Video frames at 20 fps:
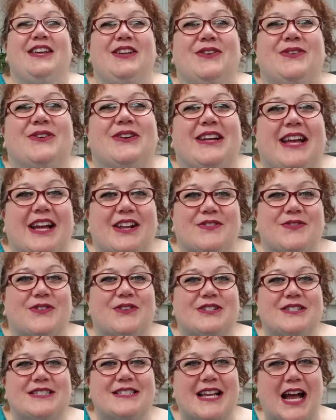you again for
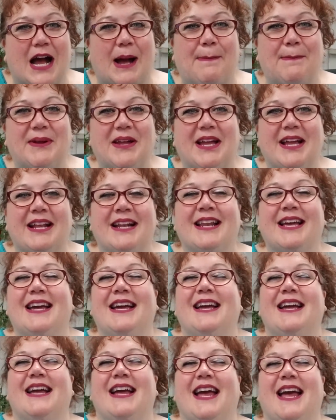stopping.
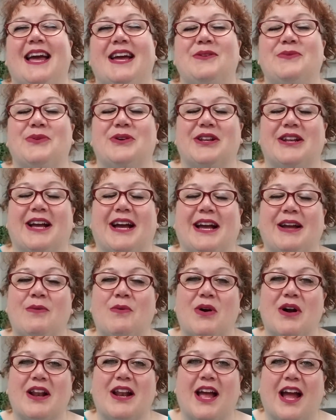And what I
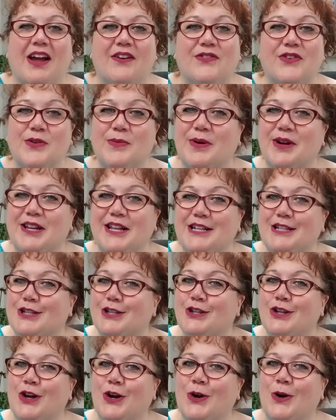want everybody to
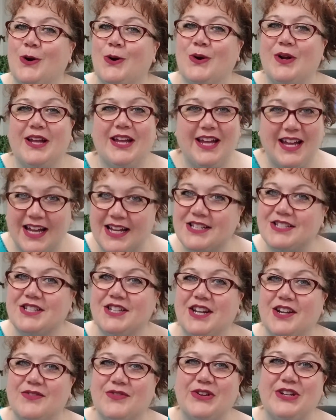know each and
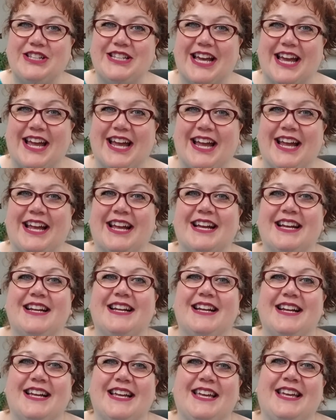every day
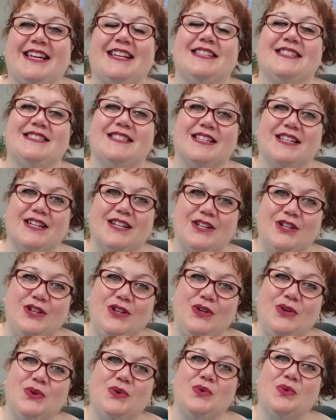is
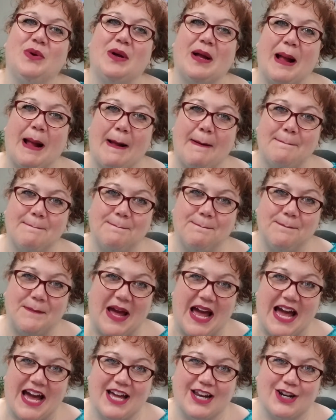you
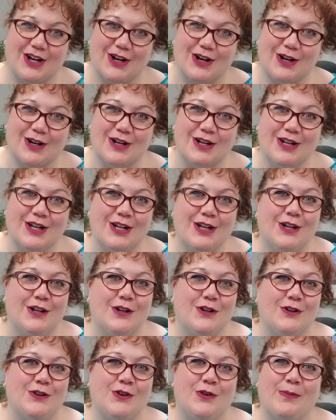matter.
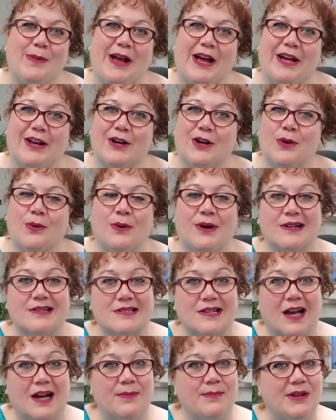No matter what's
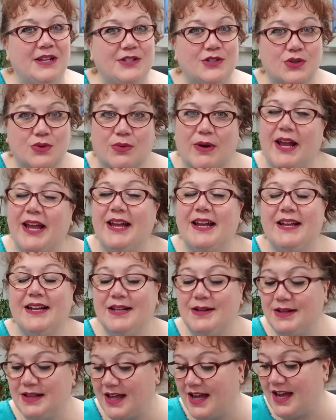got me dragging
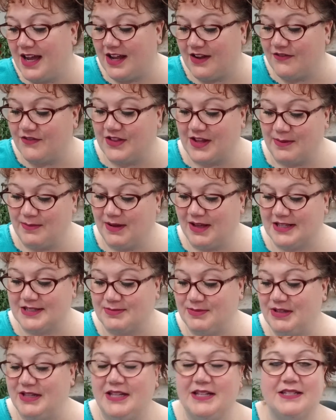in life, that makes
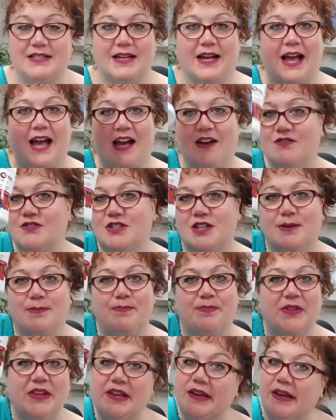me need to have some
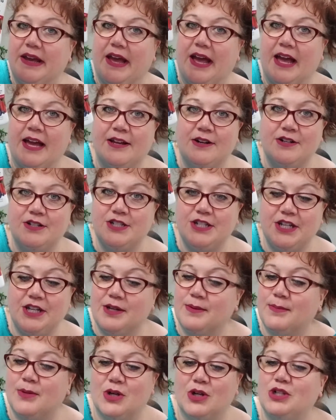energy
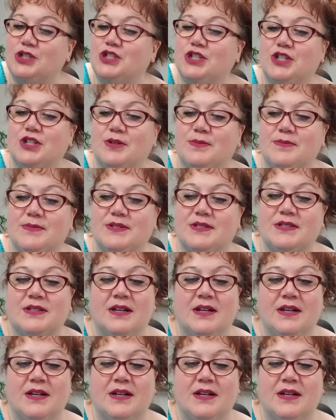emergence.